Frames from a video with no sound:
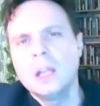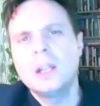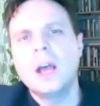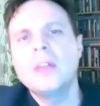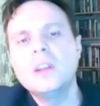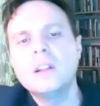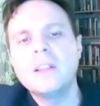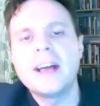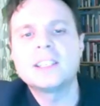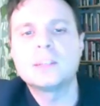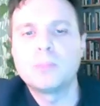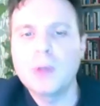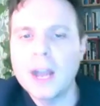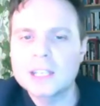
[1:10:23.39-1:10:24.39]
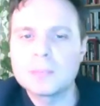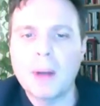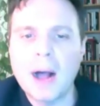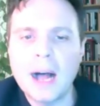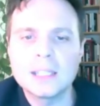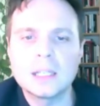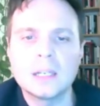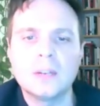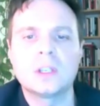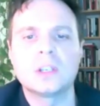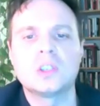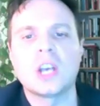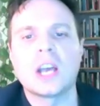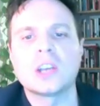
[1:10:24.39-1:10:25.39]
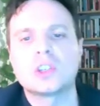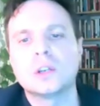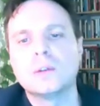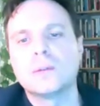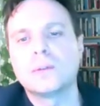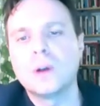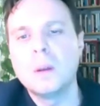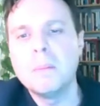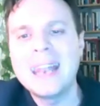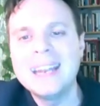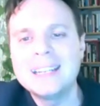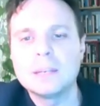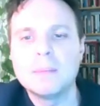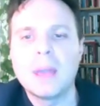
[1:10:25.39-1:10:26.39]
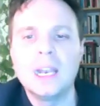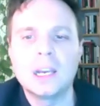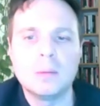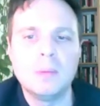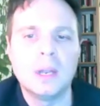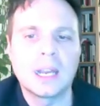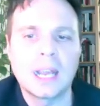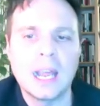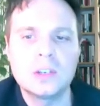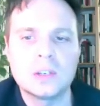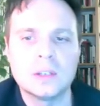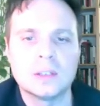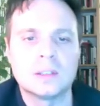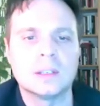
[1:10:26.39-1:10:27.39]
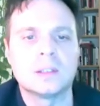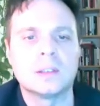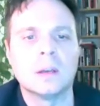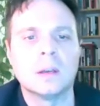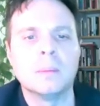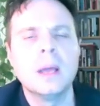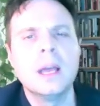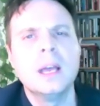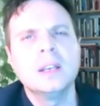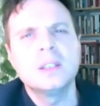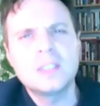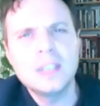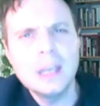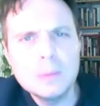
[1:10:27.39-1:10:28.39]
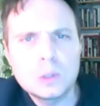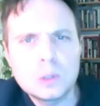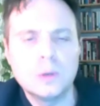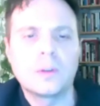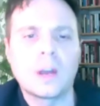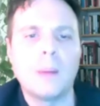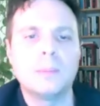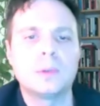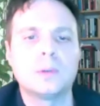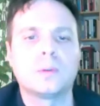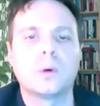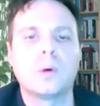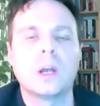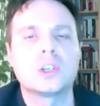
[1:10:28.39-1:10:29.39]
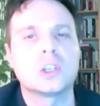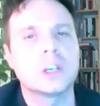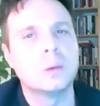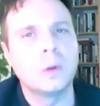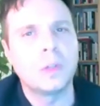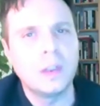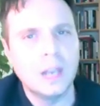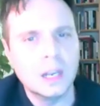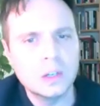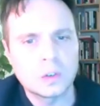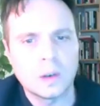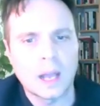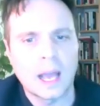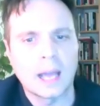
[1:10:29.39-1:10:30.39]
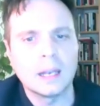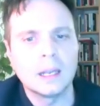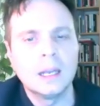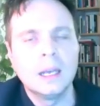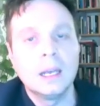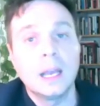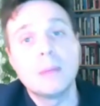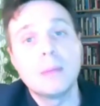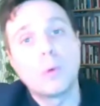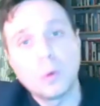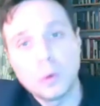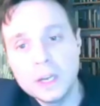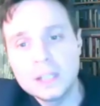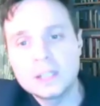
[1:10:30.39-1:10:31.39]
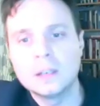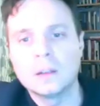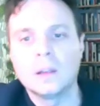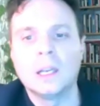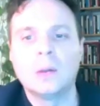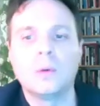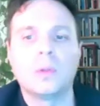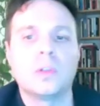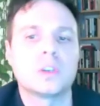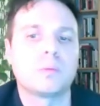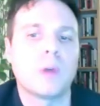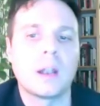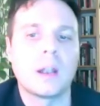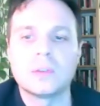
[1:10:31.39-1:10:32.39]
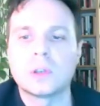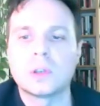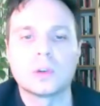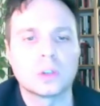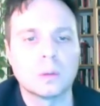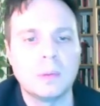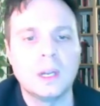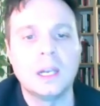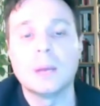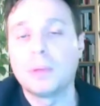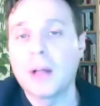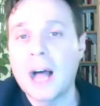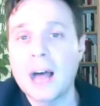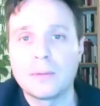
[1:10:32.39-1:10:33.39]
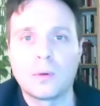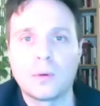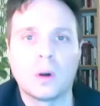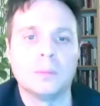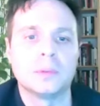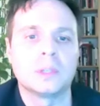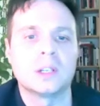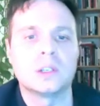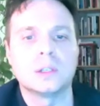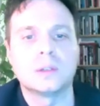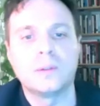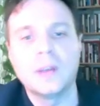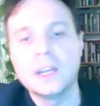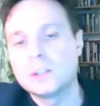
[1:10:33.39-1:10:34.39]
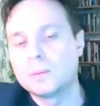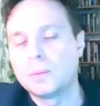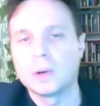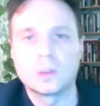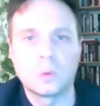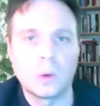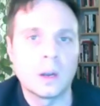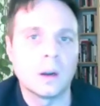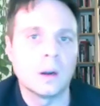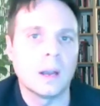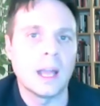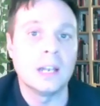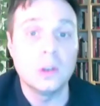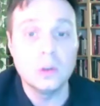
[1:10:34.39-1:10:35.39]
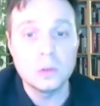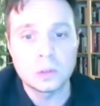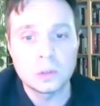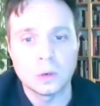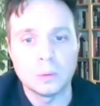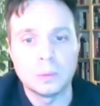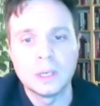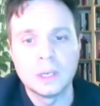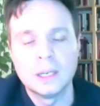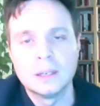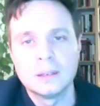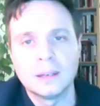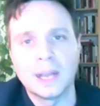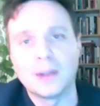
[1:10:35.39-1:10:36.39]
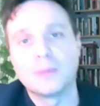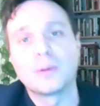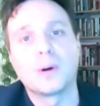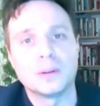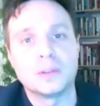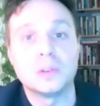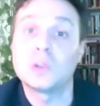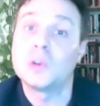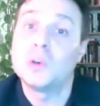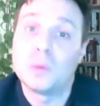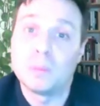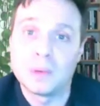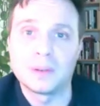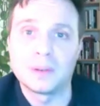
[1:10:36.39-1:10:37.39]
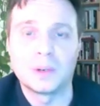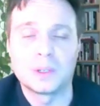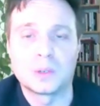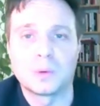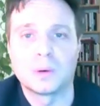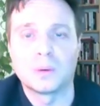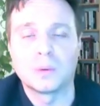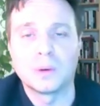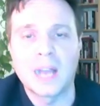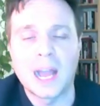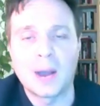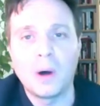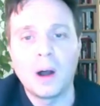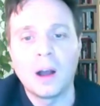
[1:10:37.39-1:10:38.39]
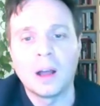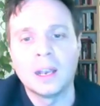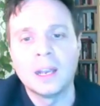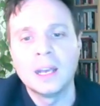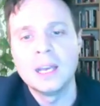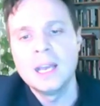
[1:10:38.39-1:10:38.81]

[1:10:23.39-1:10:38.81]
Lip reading: Nonetheless, Brecht's positive suggestion for a many-to-many communication system seems to have come to fruition with the internet, and more recently with the spread of social media platforms such as Facebook, Twitter, and YouTube, and of course, Zoom, which we're now on.